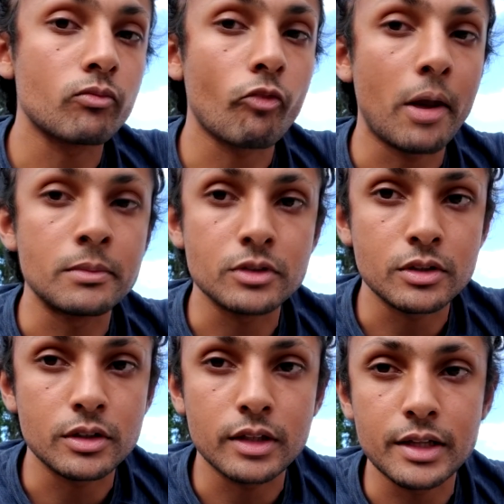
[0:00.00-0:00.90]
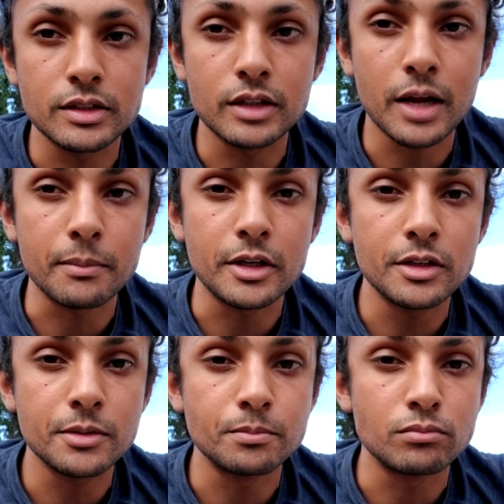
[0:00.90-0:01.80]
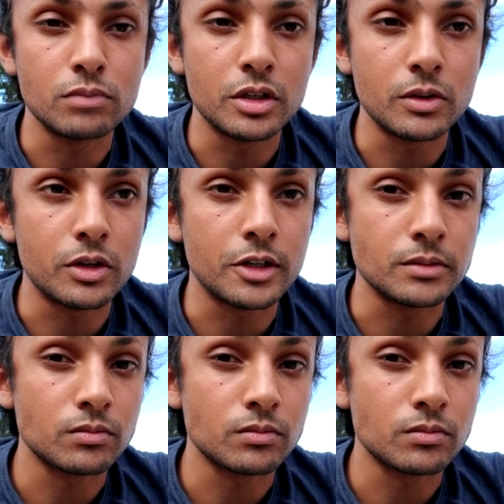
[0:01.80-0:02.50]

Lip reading: I'm certain that it's not meat, but you know,